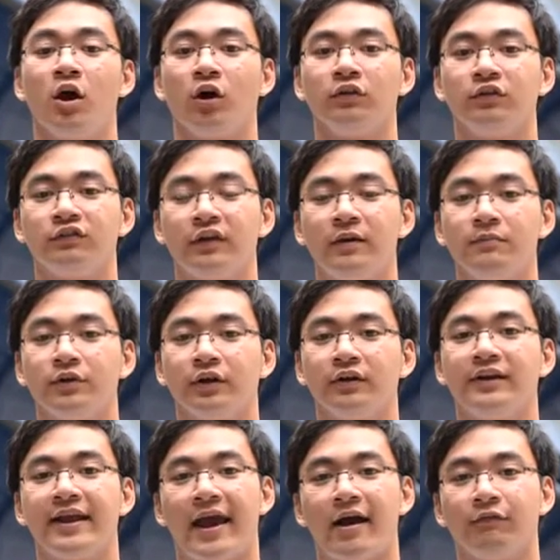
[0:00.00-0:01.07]
On the same year,
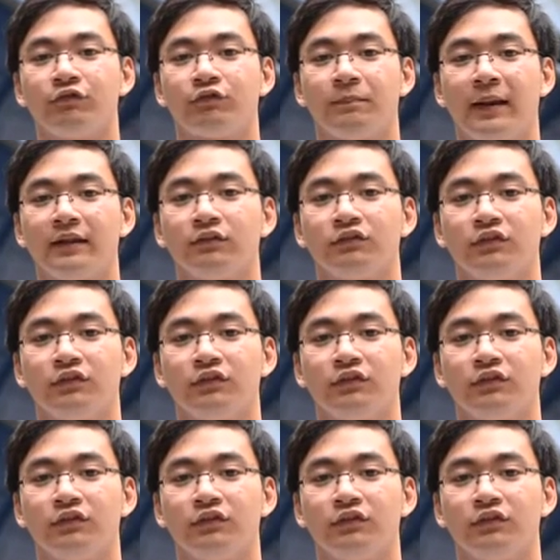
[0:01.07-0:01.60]
they have spent